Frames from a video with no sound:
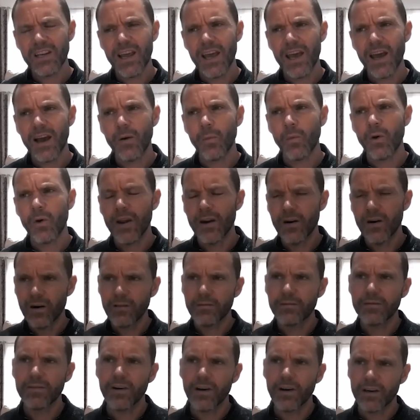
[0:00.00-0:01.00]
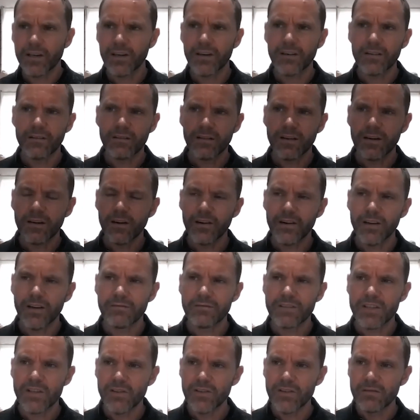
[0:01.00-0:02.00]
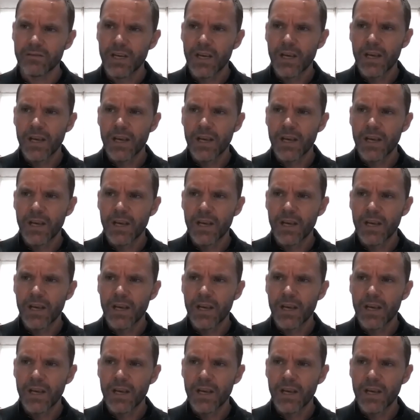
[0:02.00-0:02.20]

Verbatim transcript: now where I can kind of do